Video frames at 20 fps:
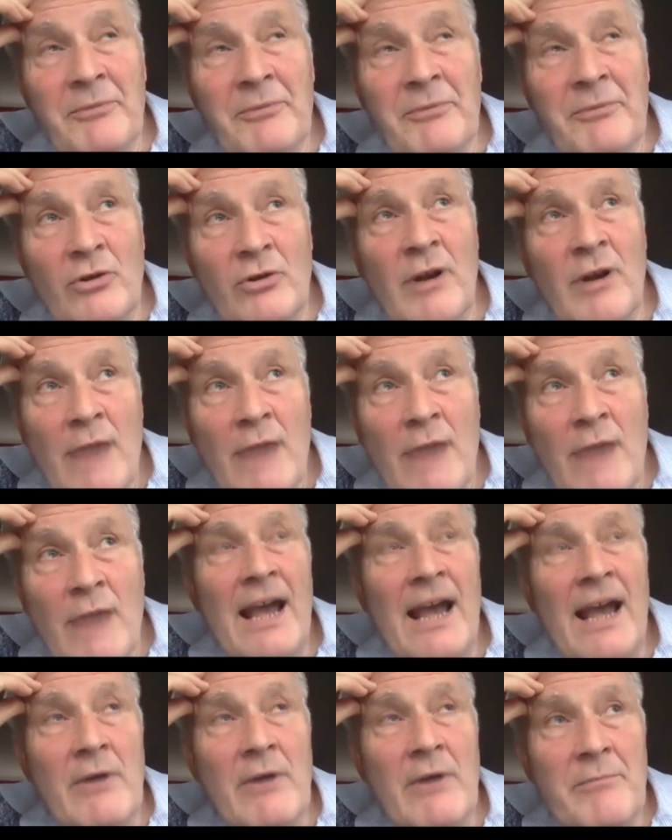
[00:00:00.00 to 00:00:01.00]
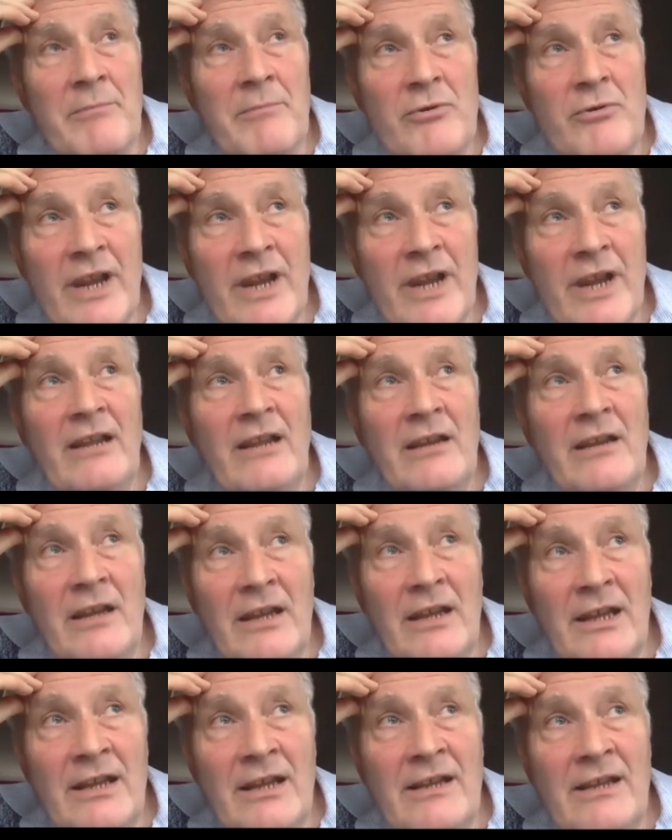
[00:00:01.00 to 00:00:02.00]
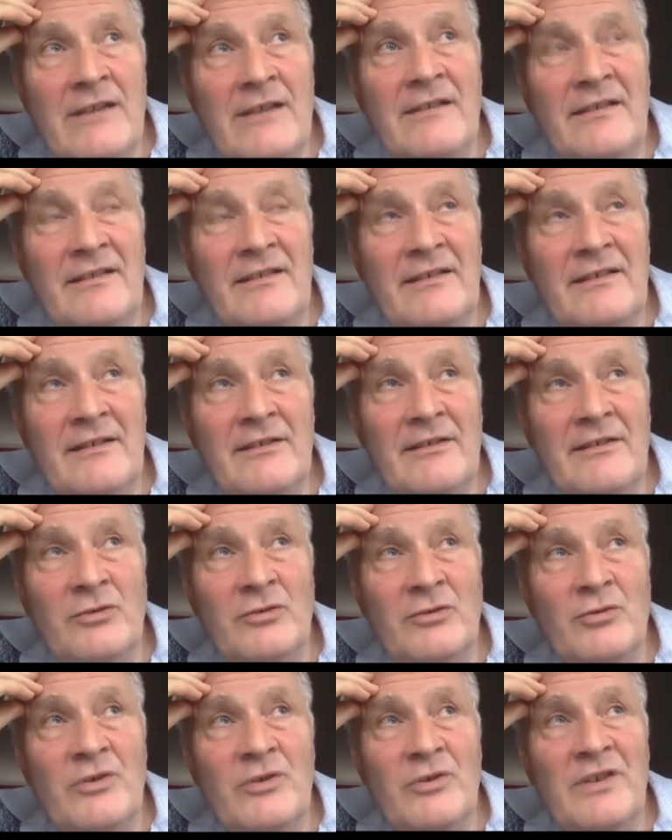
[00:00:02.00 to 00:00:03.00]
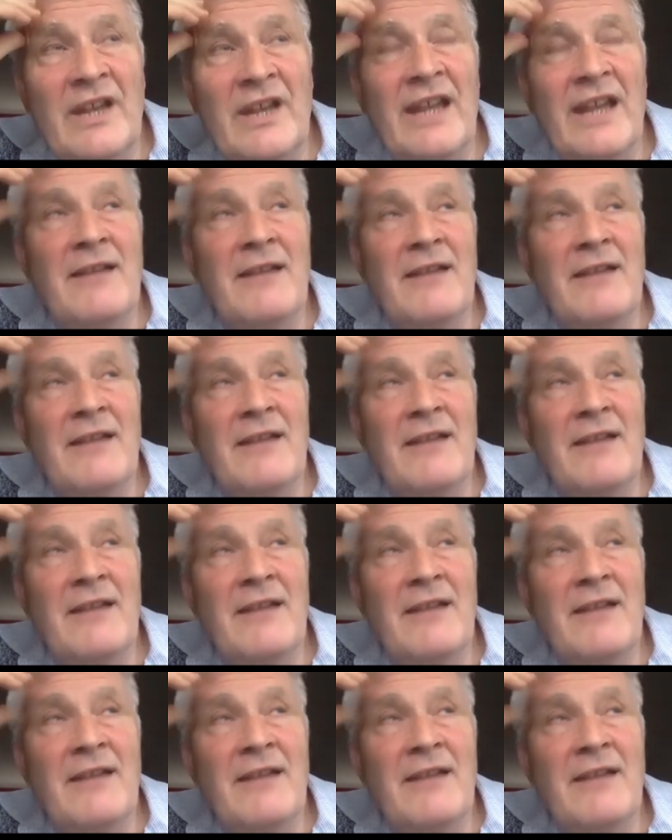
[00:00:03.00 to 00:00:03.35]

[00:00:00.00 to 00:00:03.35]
Uh, I would say our brain is, so to say,